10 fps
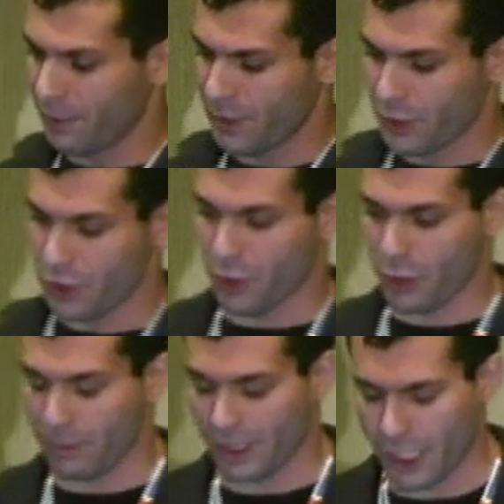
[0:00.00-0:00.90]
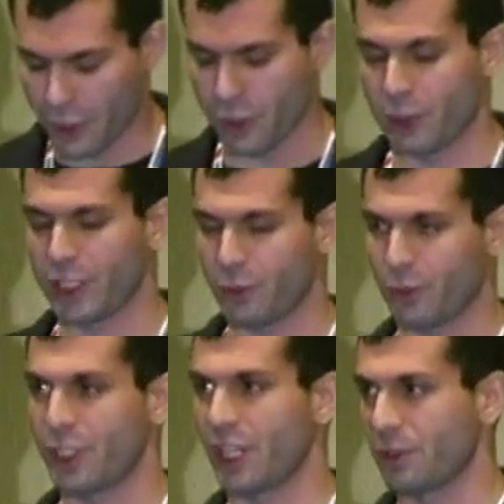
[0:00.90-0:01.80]
that your application tries to
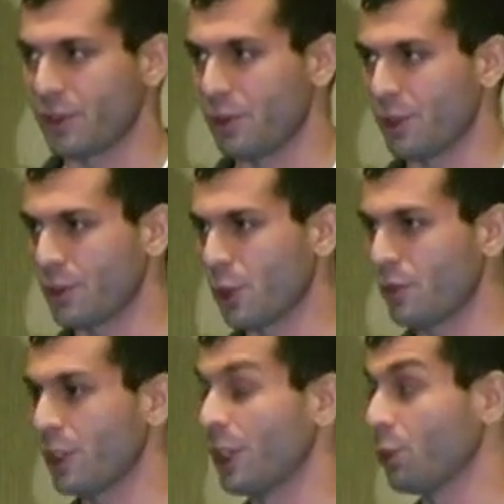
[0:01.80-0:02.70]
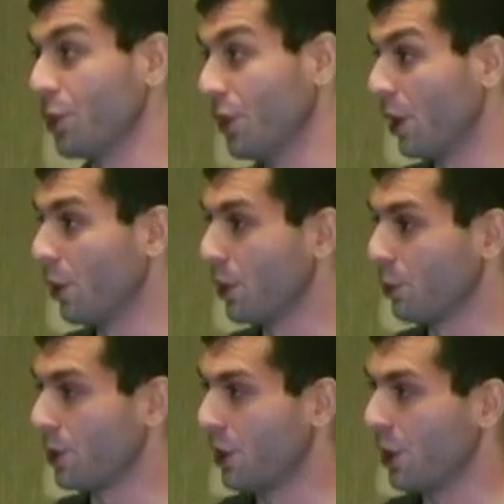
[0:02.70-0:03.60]
reach out to a server, it would know
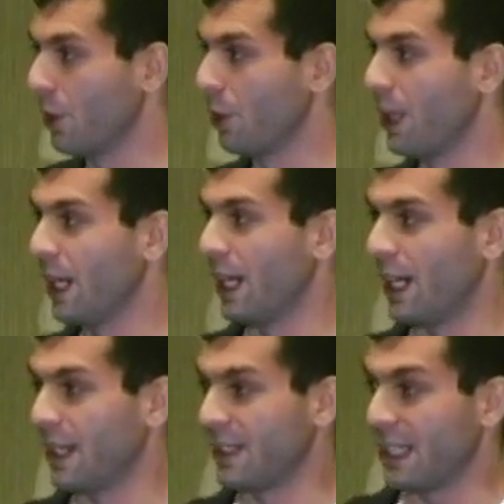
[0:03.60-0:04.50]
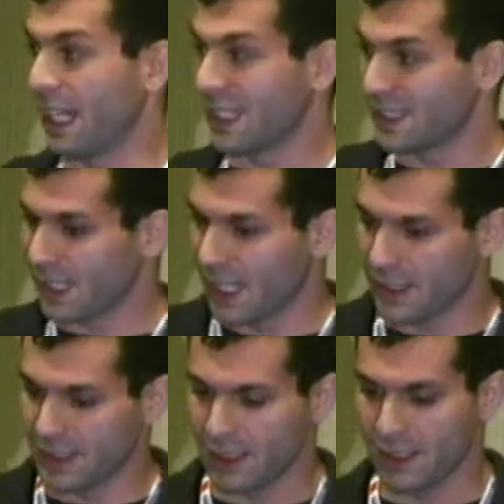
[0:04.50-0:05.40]
the
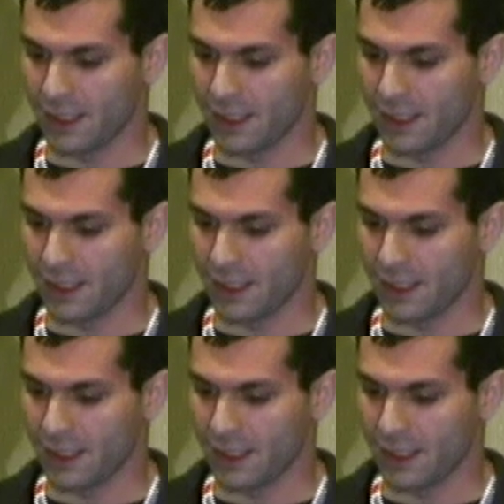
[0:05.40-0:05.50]
exact